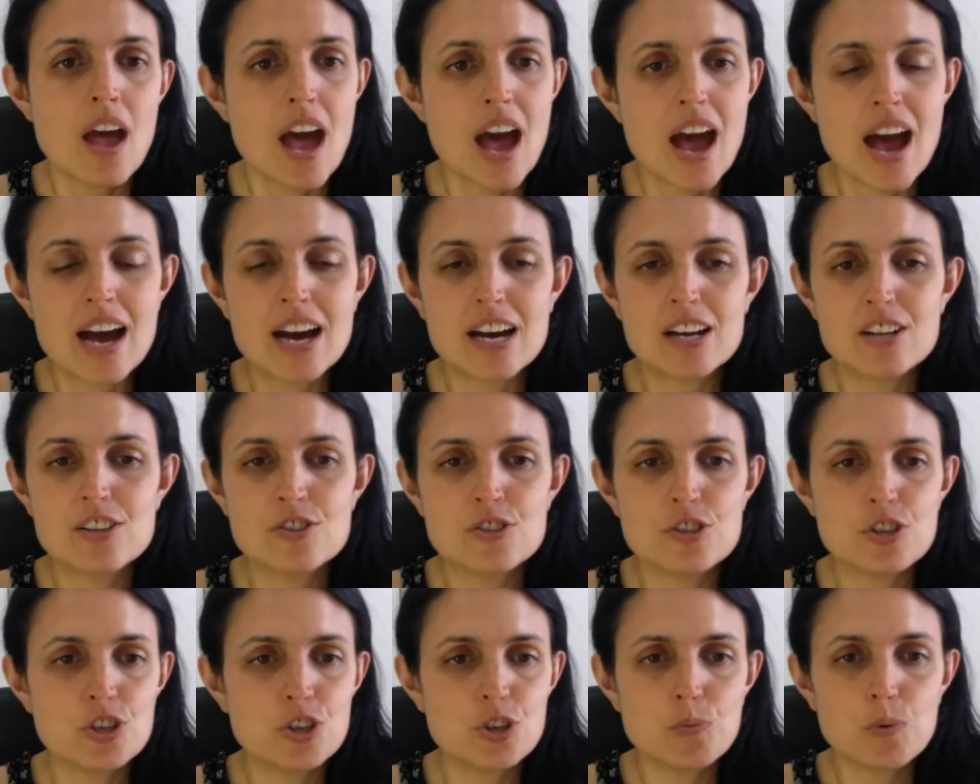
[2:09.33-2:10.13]

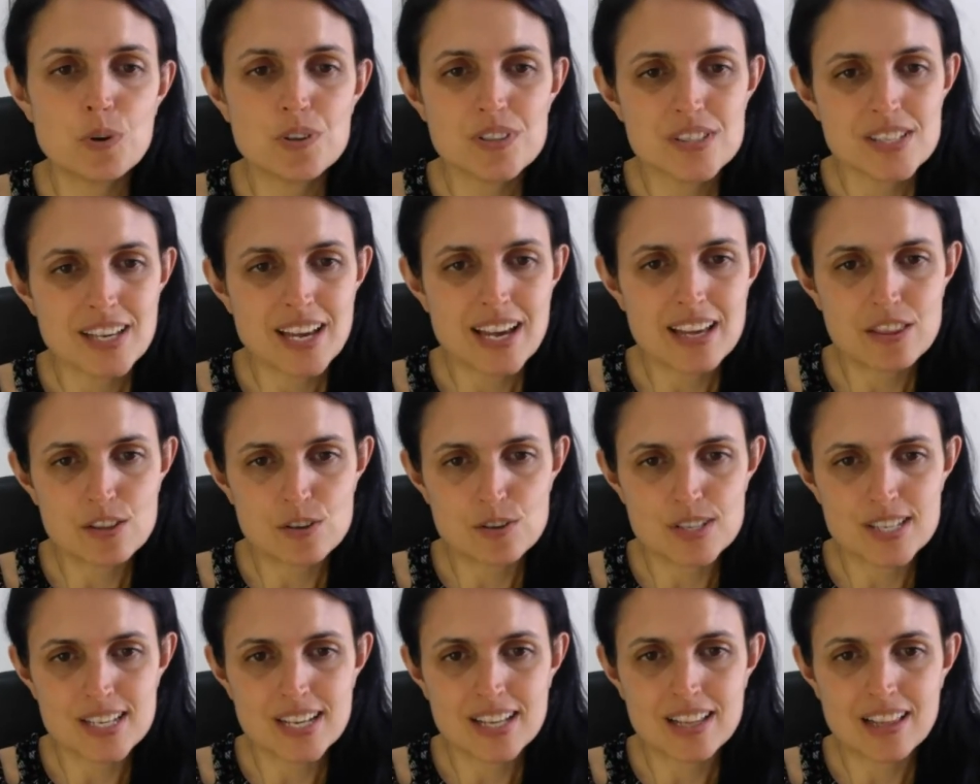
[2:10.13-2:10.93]
and you want to get
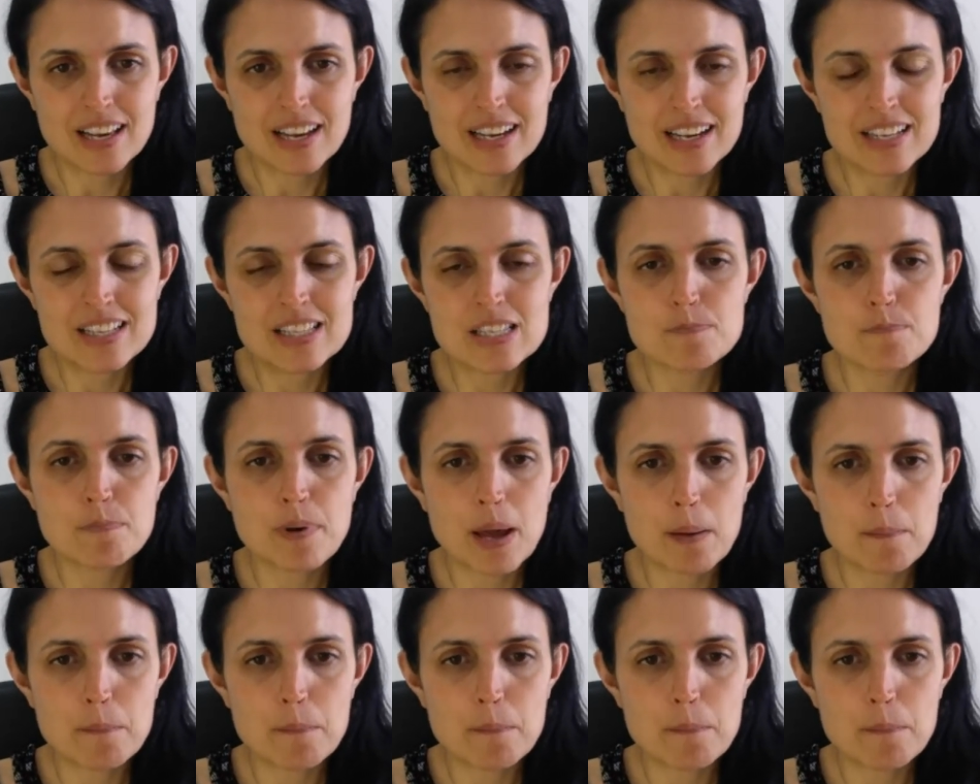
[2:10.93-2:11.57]
those clients by